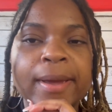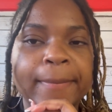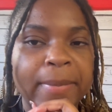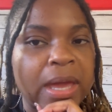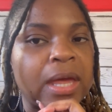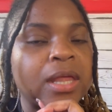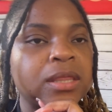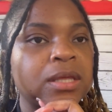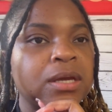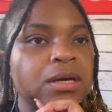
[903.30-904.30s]
math
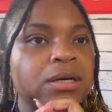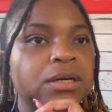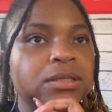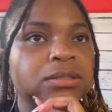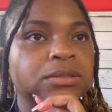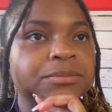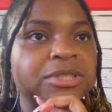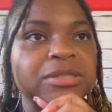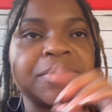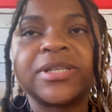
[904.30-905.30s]

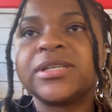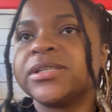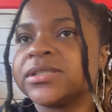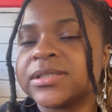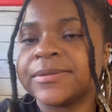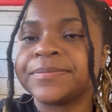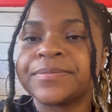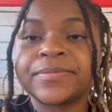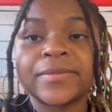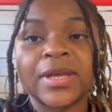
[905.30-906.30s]
just because
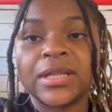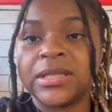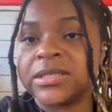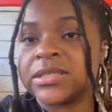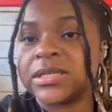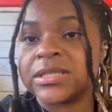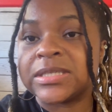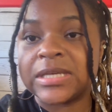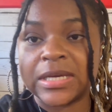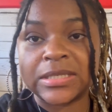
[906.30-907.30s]
this is
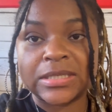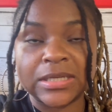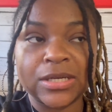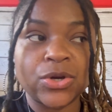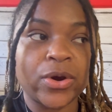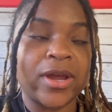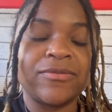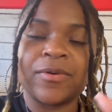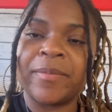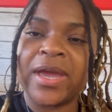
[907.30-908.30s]
testing grade
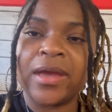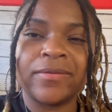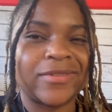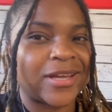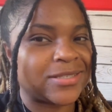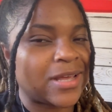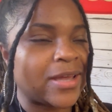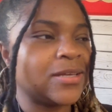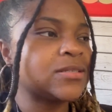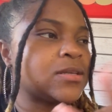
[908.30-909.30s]
for math, not
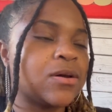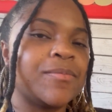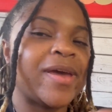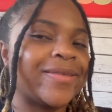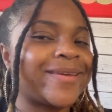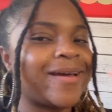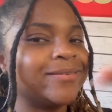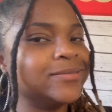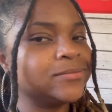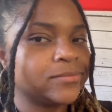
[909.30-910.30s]
science, so math kind
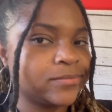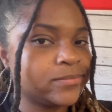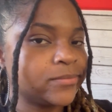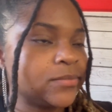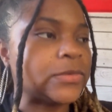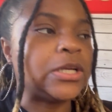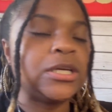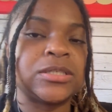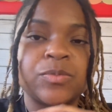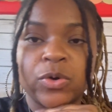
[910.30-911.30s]
of
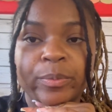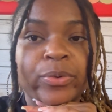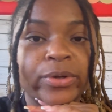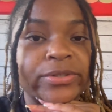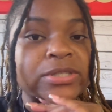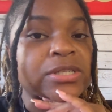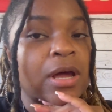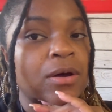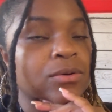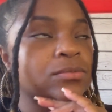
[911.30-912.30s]
is more important.
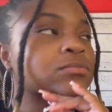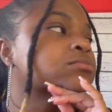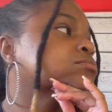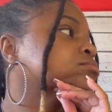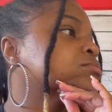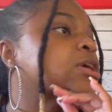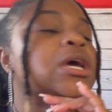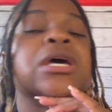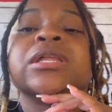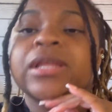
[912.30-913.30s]
So
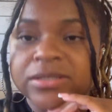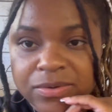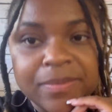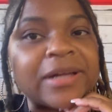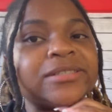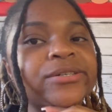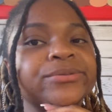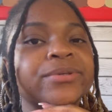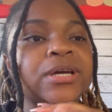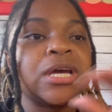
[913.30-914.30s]
that's what we about to
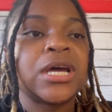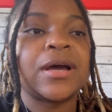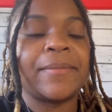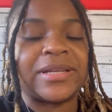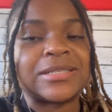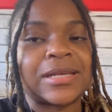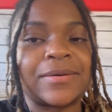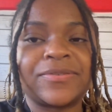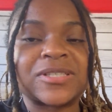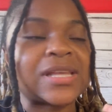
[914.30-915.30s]
do. I'm about to set
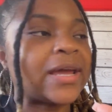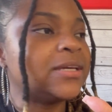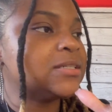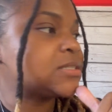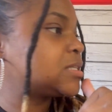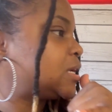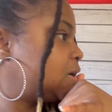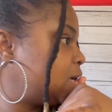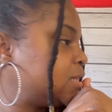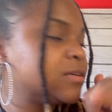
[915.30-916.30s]
up for science,
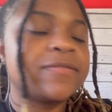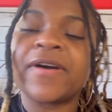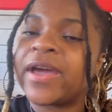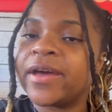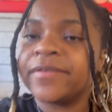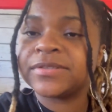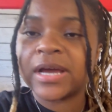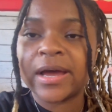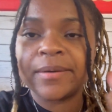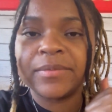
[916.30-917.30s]
and then if I have
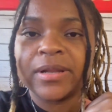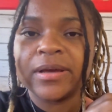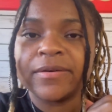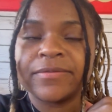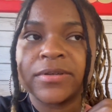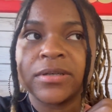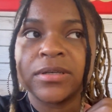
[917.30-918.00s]
time left,